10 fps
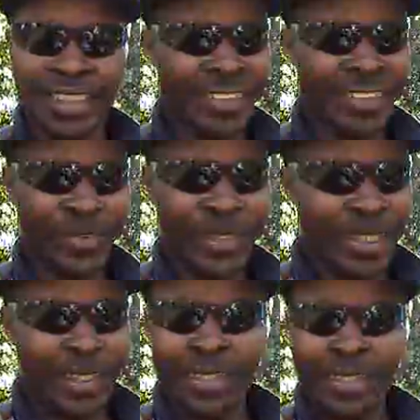You know,
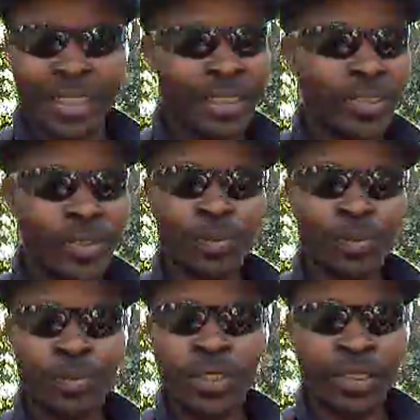to get to know the,
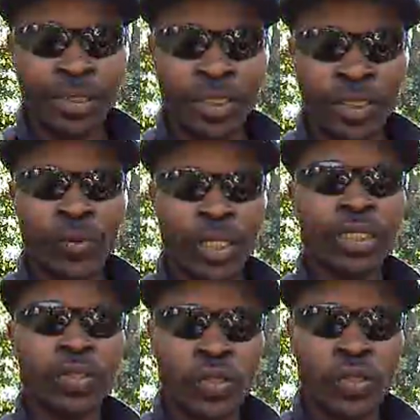the to
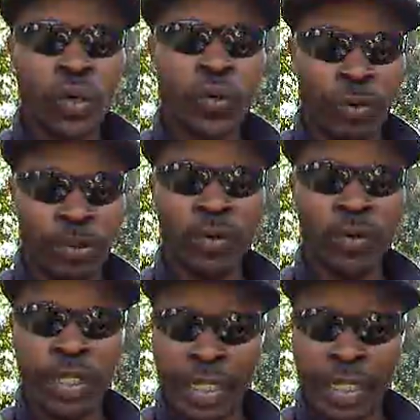get to know the poet.